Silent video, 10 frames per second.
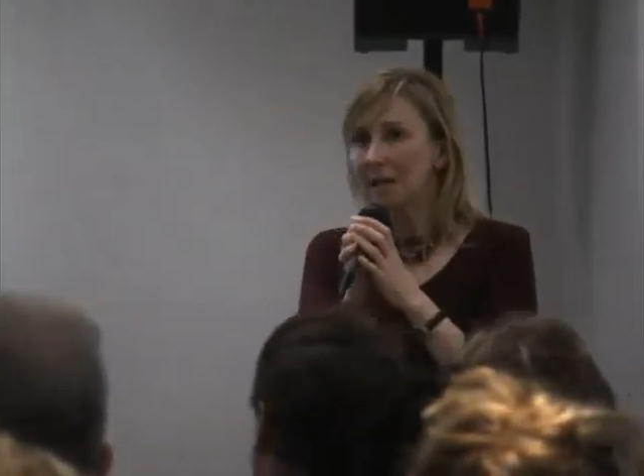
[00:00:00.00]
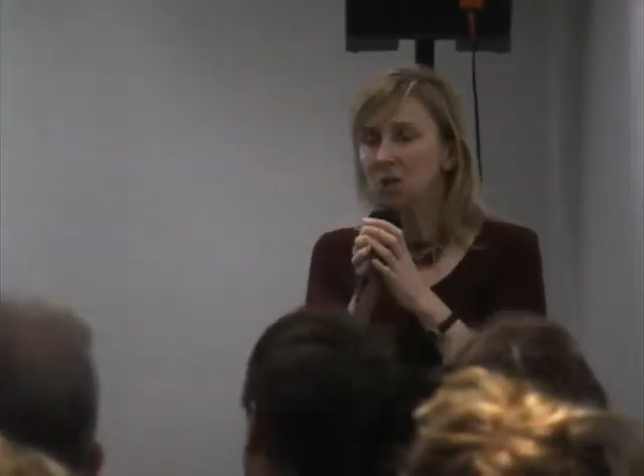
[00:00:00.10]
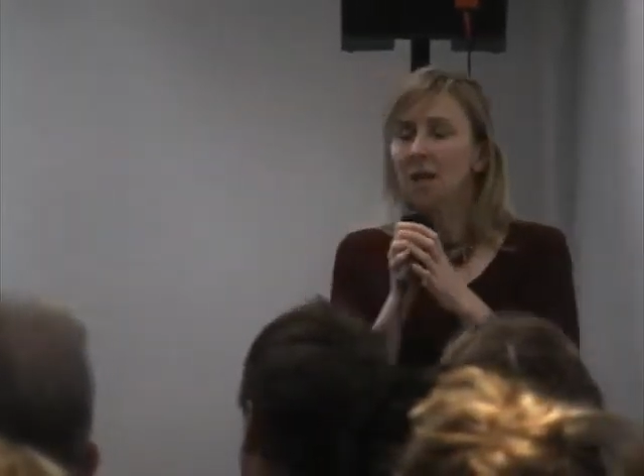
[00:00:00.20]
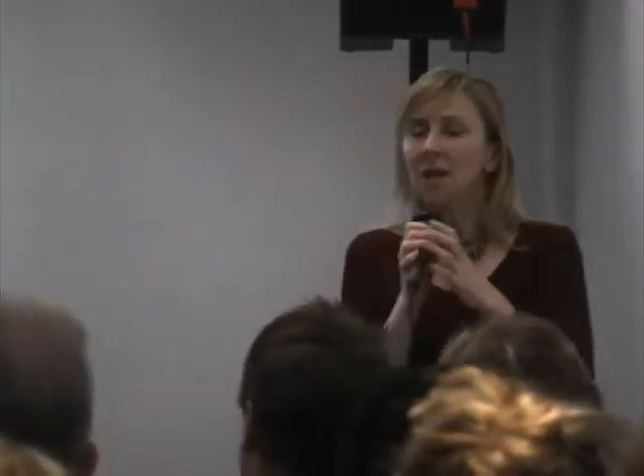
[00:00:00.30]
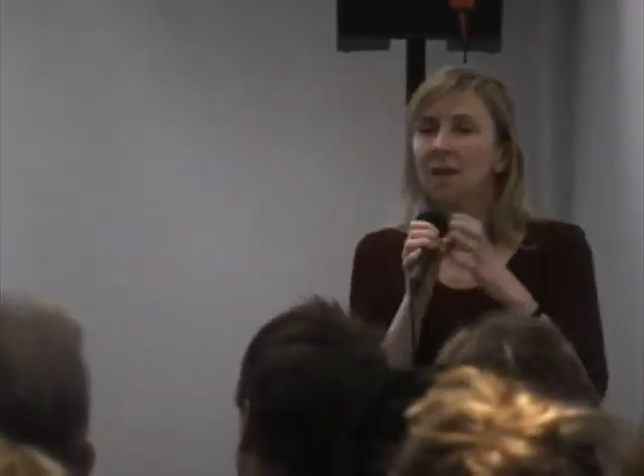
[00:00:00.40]
in
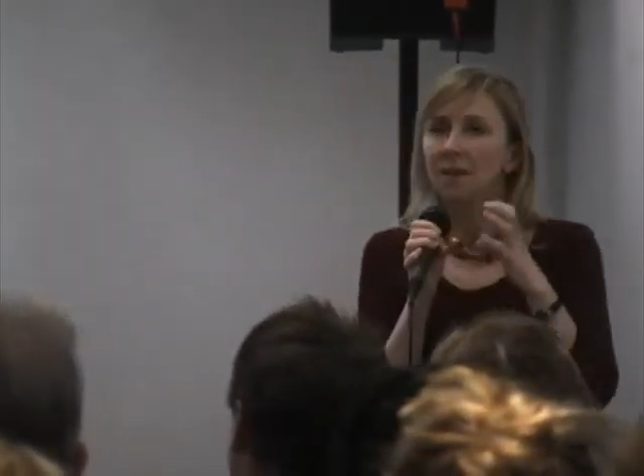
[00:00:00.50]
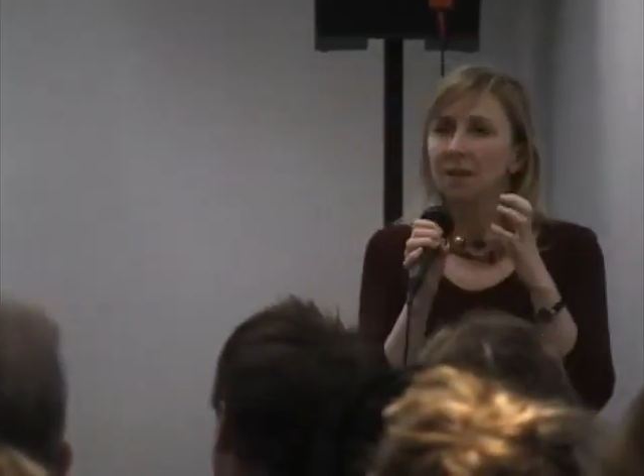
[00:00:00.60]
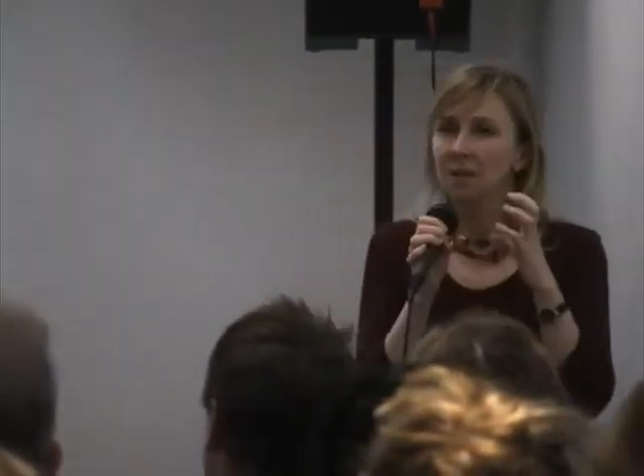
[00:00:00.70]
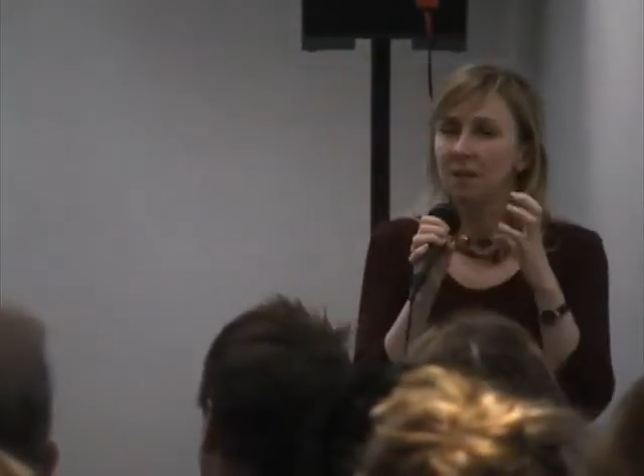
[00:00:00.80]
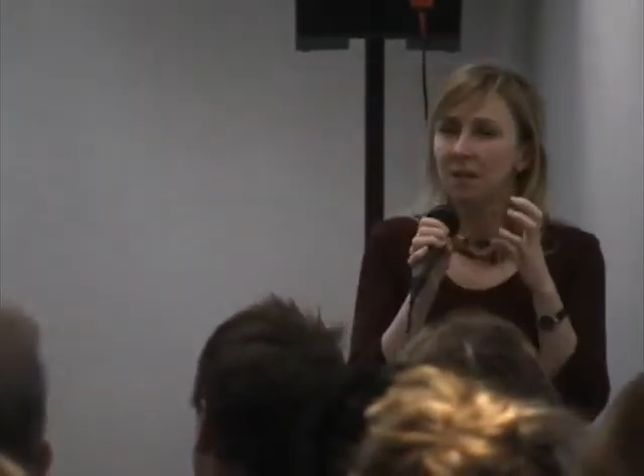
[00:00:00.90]
English.
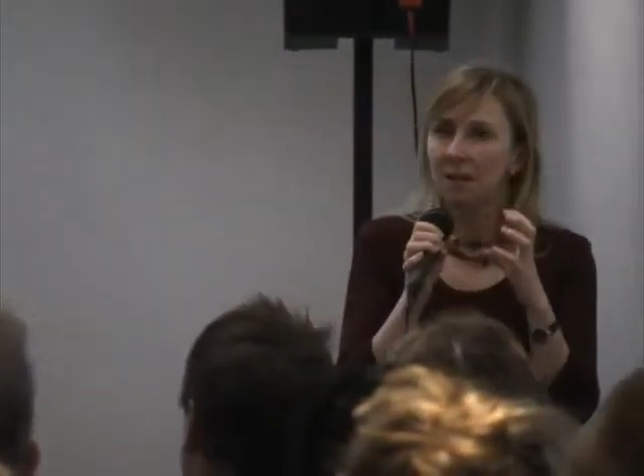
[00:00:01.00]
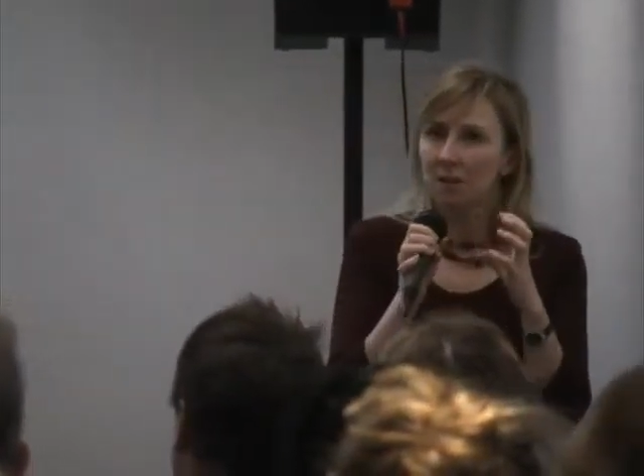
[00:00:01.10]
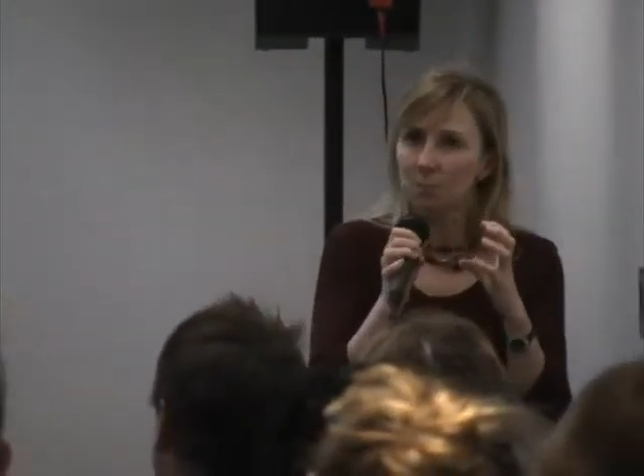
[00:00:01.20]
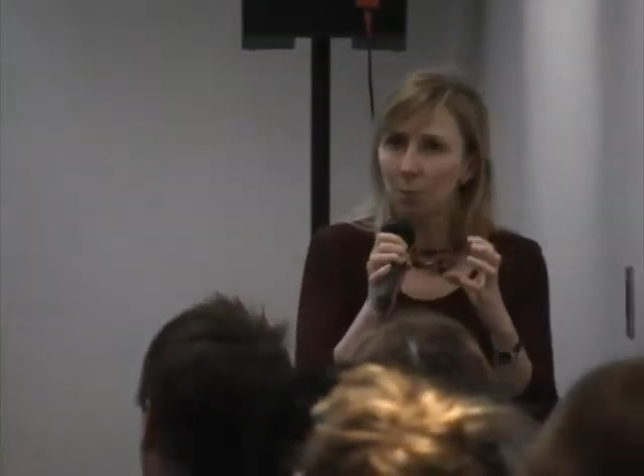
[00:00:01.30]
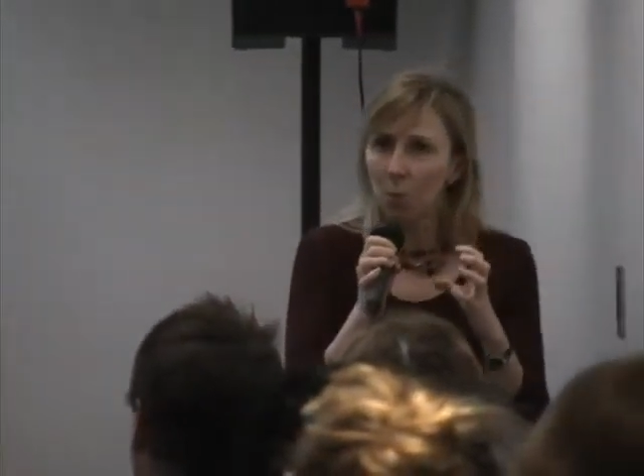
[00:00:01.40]
That's
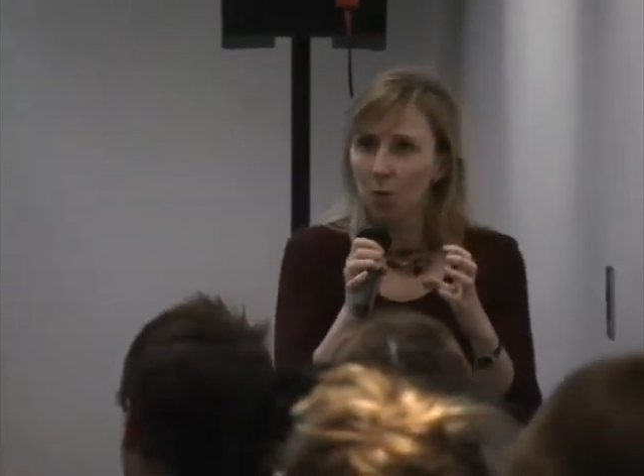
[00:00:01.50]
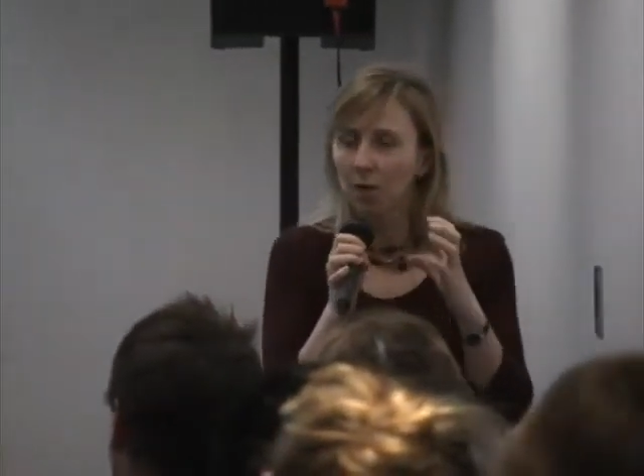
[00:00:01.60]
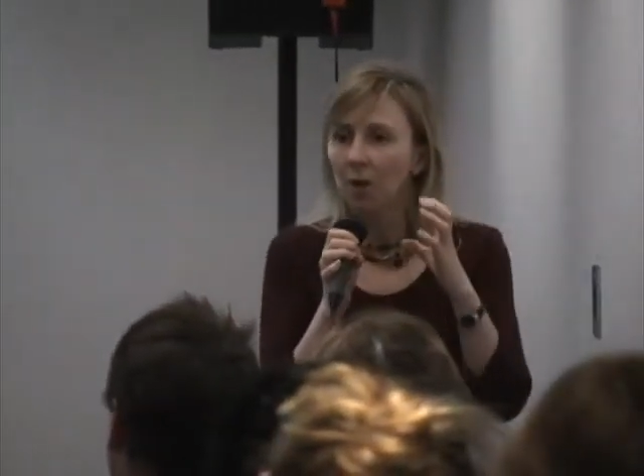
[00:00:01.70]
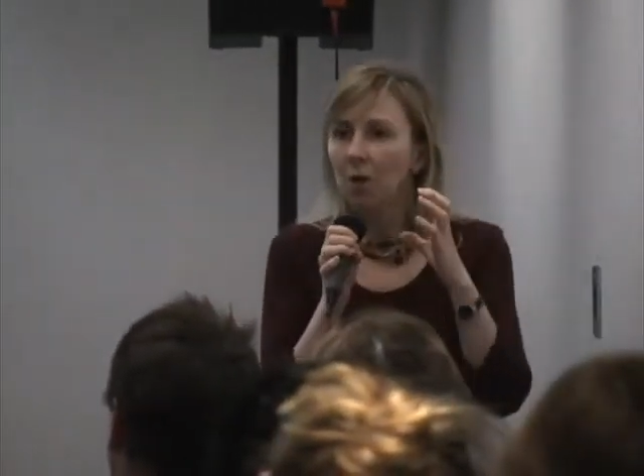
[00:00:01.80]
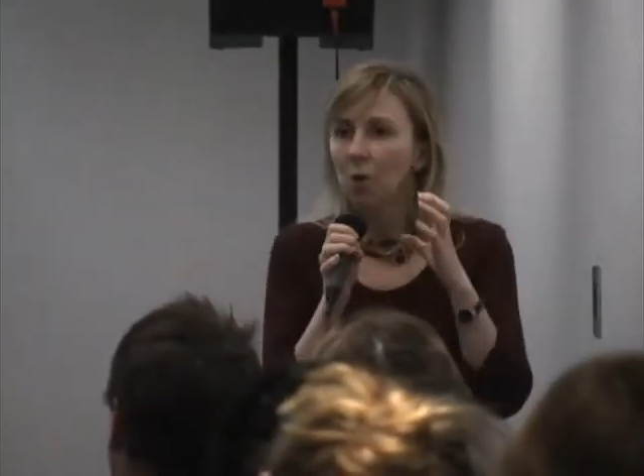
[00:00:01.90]
a
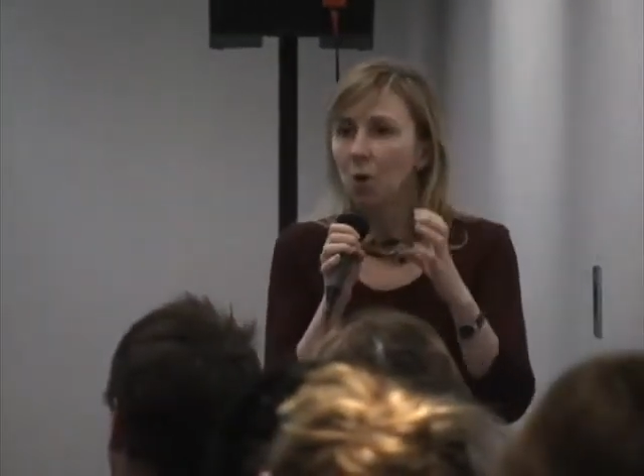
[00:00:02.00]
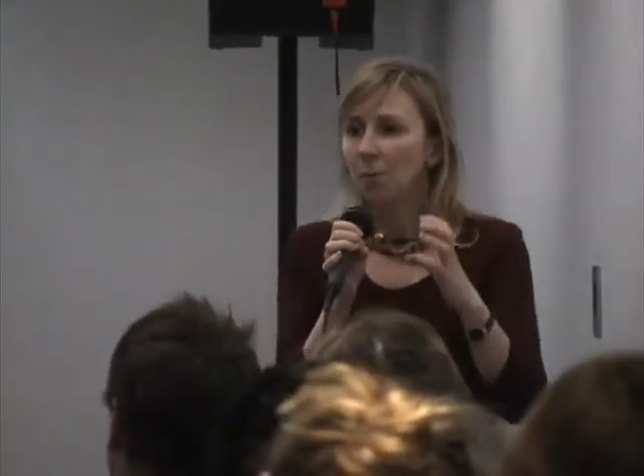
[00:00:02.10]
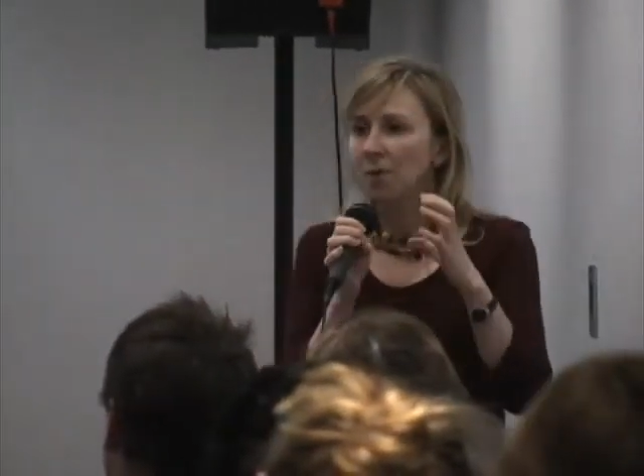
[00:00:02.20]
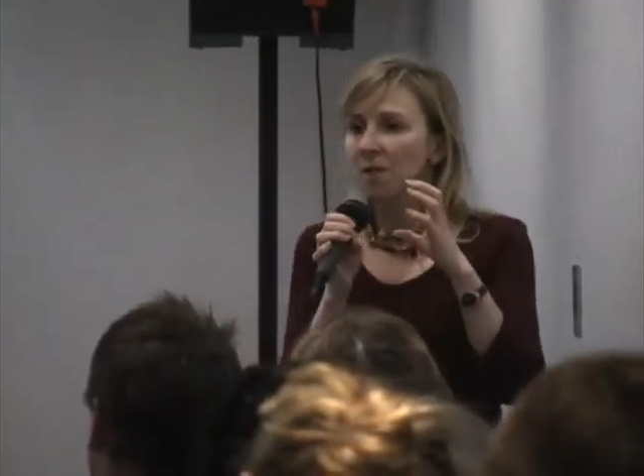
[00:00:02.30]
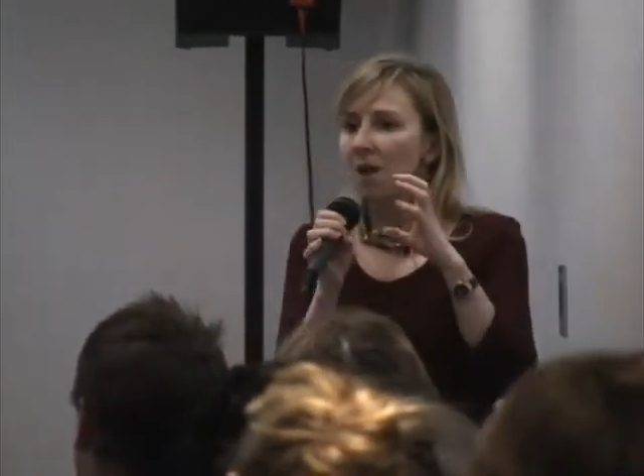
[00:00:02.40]
spoken
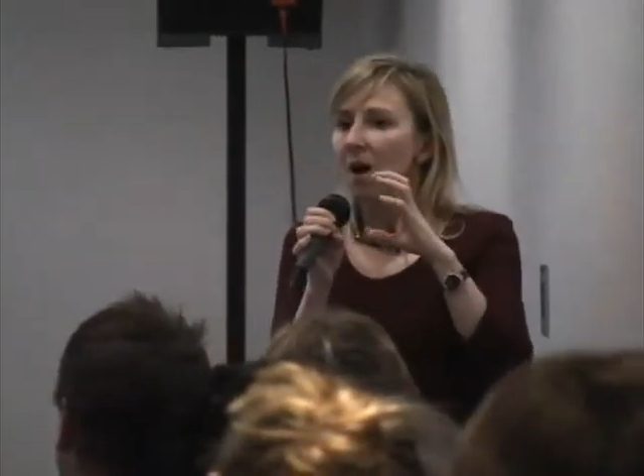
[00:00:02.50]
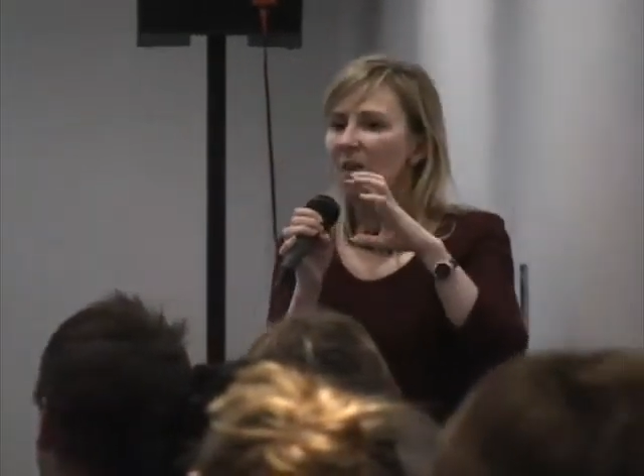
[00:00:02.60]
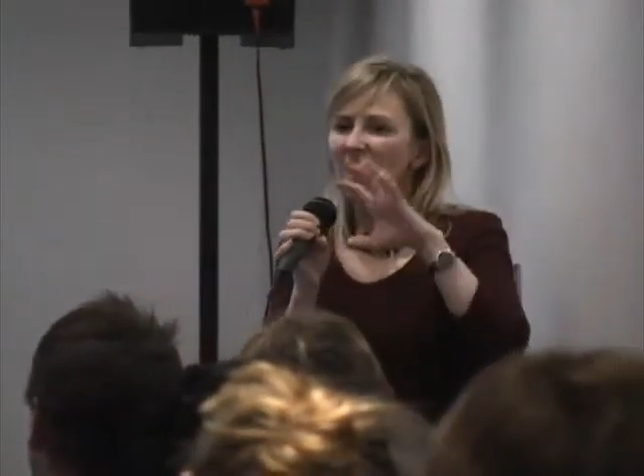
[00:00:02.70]
corpus